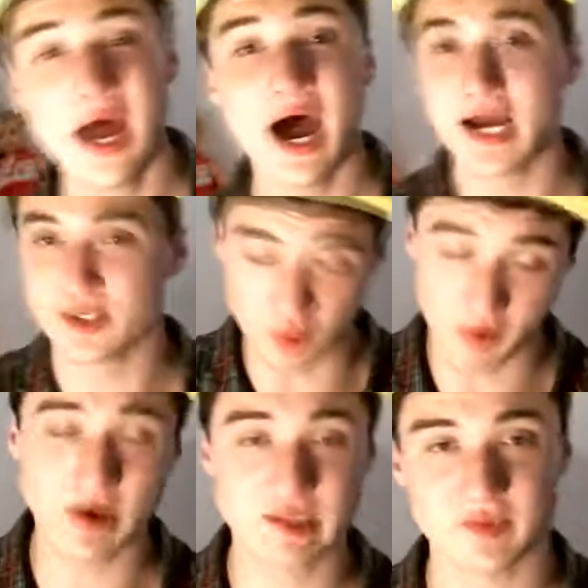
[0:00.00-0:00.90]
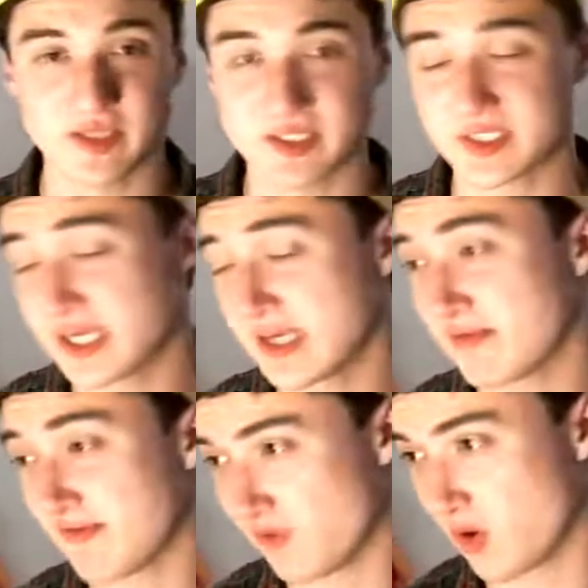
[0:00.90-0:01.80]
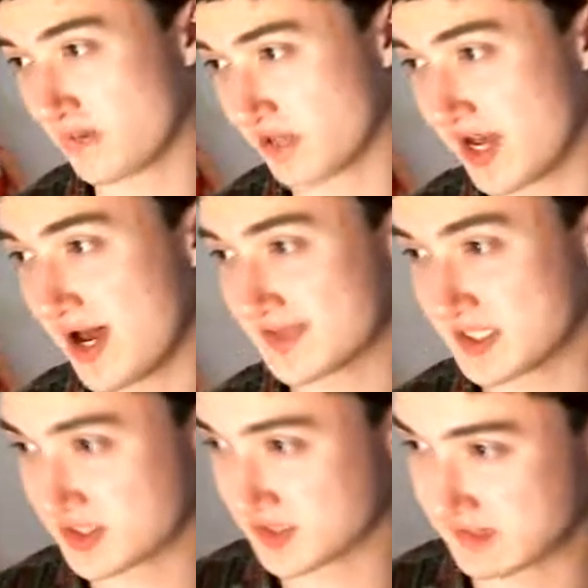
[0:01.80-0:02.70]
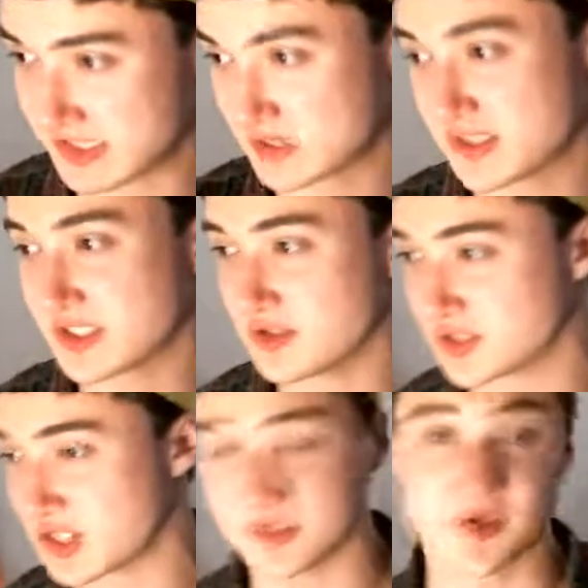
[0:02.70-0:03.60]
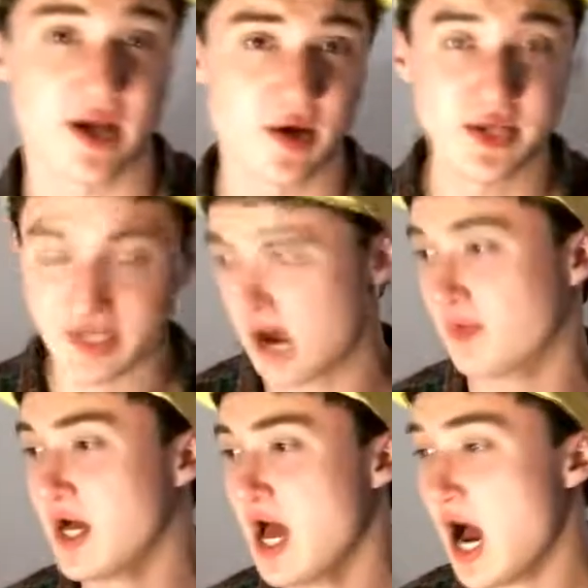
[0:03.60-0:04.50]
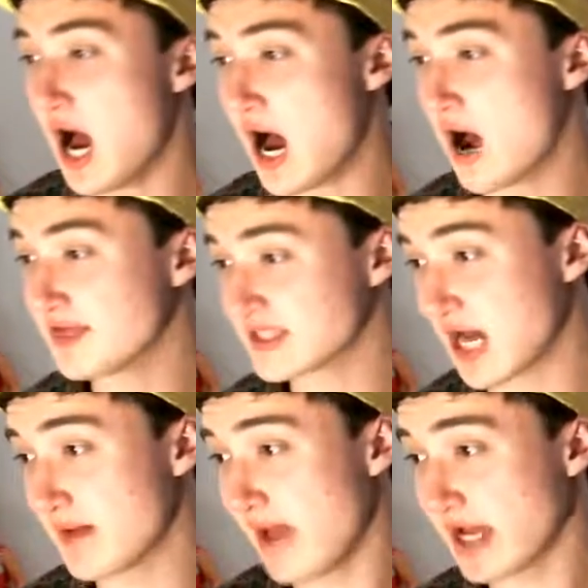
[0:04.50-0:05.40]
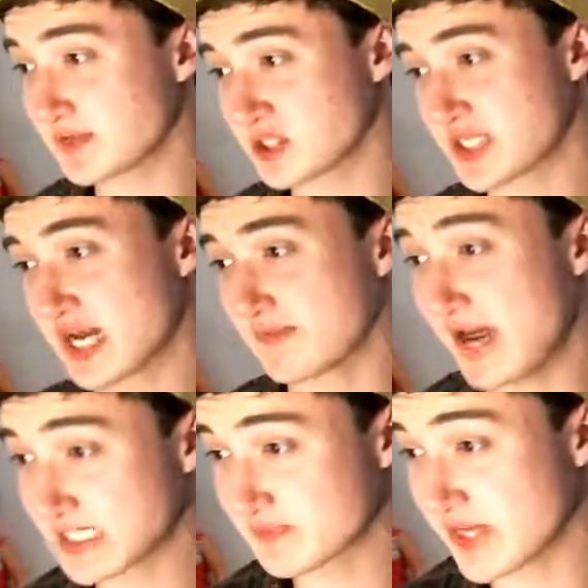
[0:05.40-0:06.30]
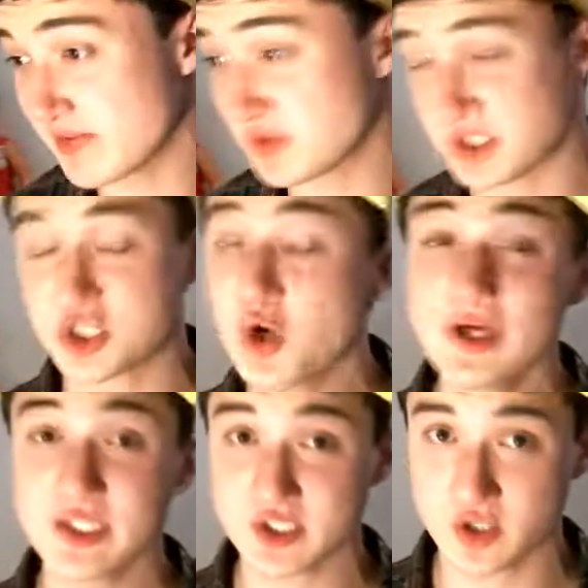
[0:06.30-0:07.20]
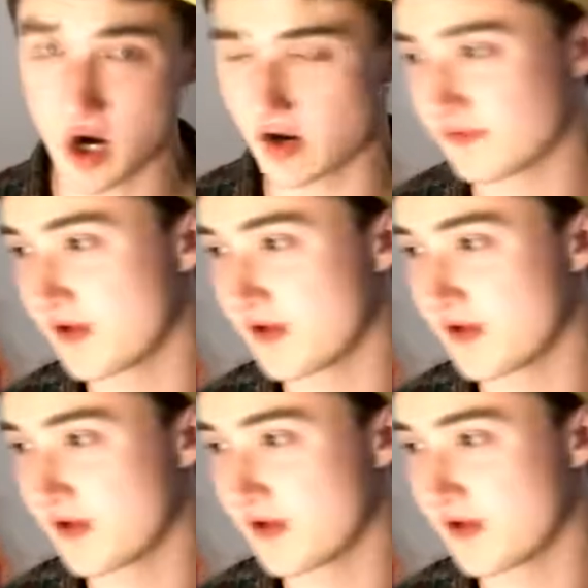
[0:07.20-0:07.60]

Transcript: I knew I wanted to bring this thing before playoffs, and this is the best week to do so. So there you go. He's got max special attack, max speed with a Choice Scarf,